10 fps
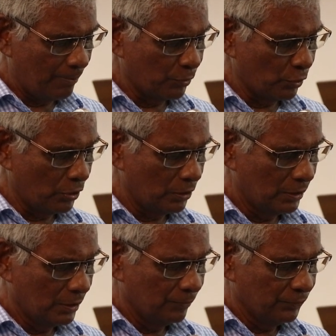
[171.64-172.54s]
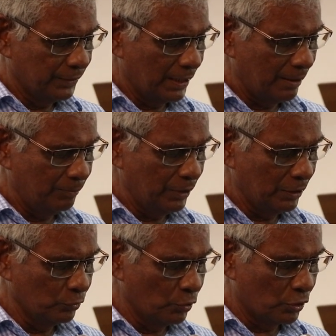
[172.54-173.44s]
uproar, there
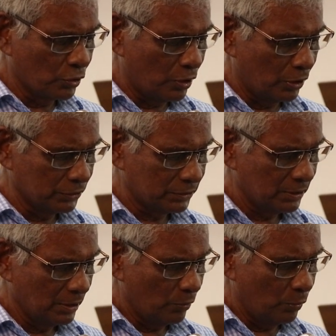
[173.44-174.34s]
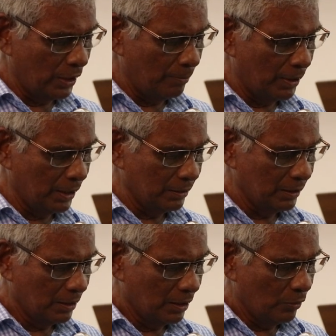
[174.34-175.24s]
being no cause whereby
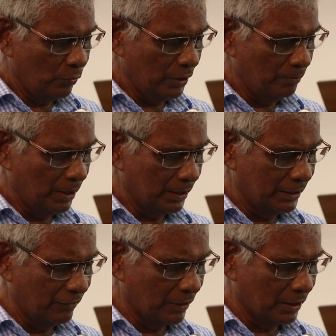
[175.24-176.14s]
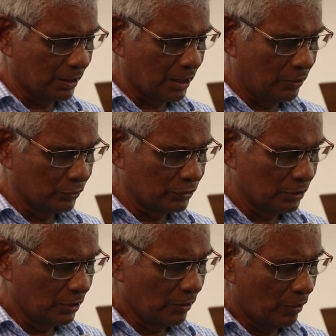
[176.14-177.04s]
we may give an account
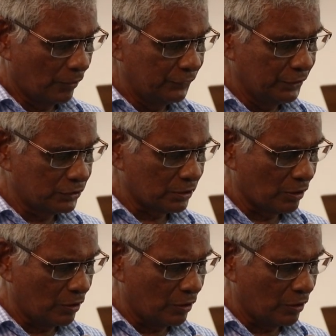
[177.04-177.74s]
of this